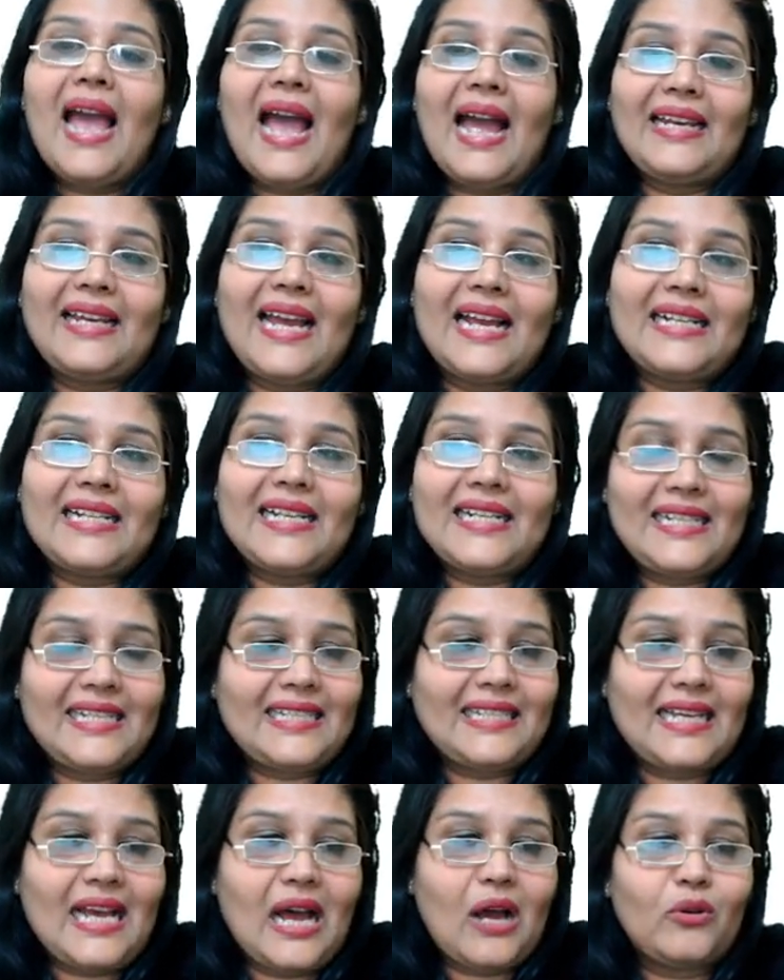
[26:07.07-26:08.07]
and get a
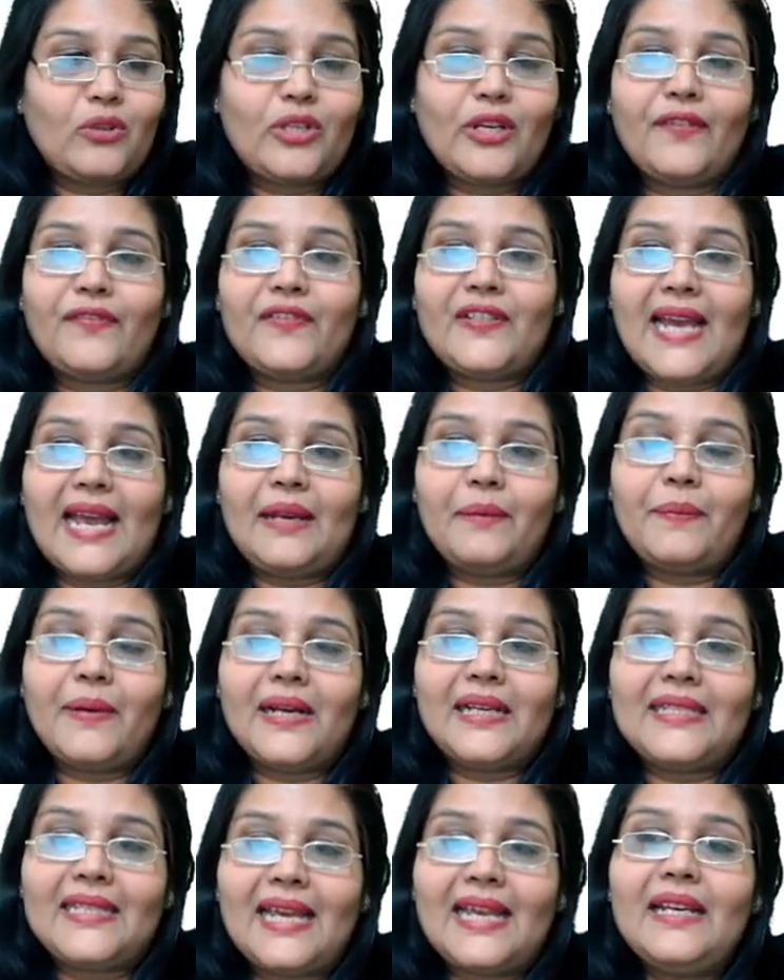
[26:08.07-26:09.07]
discount of ten
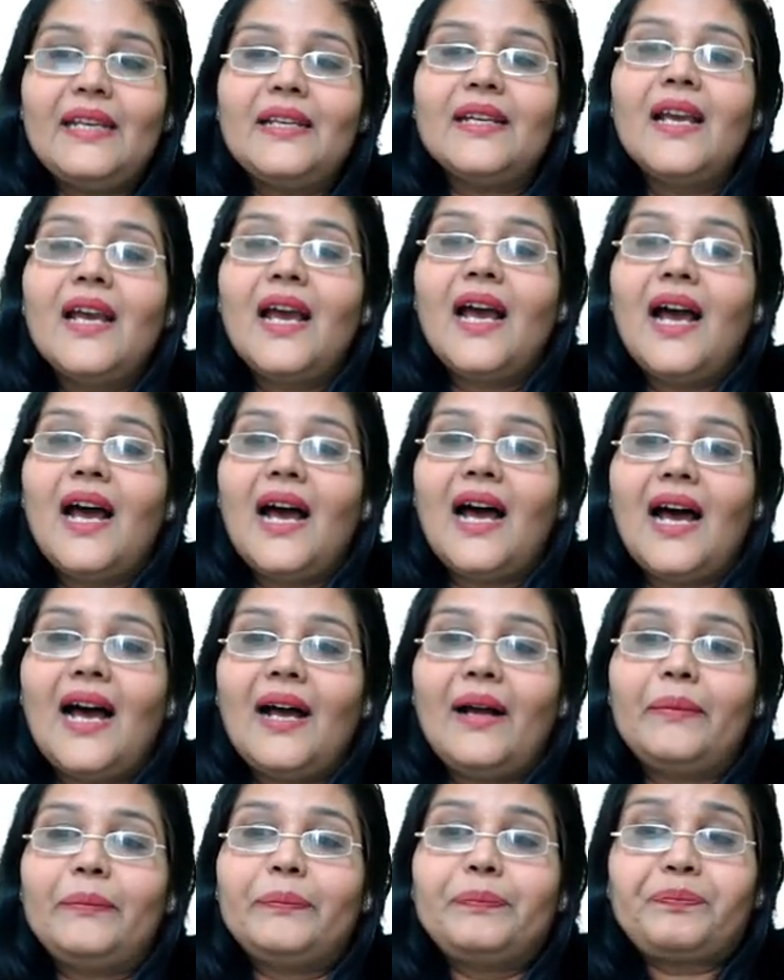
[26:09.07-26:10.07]
percent.
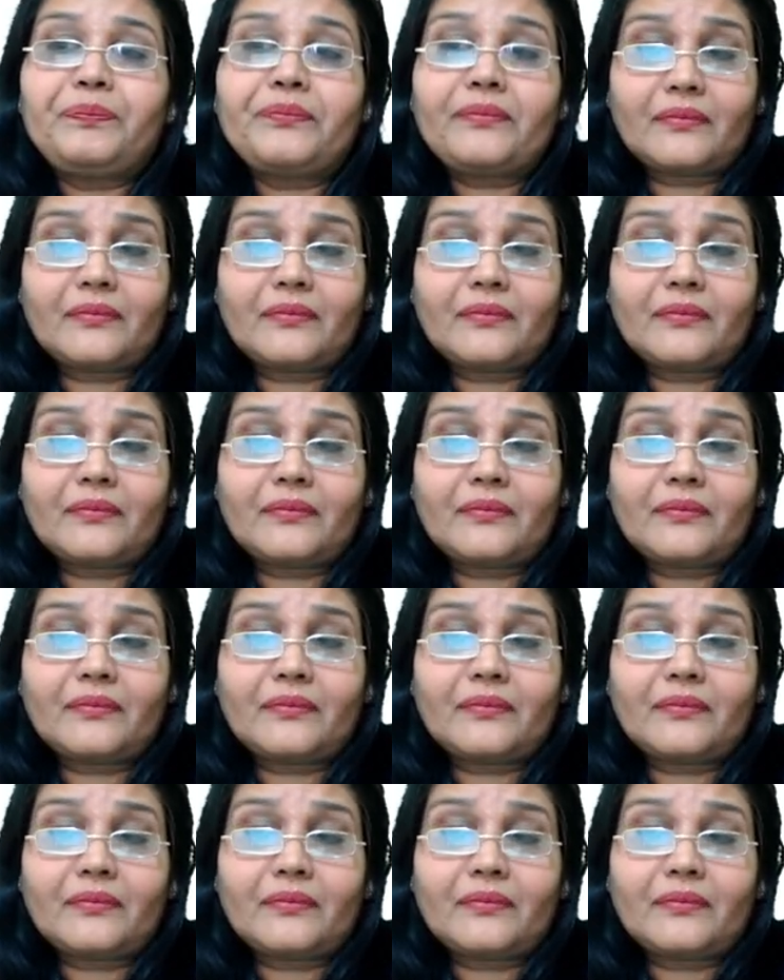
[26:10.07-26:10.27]
Um,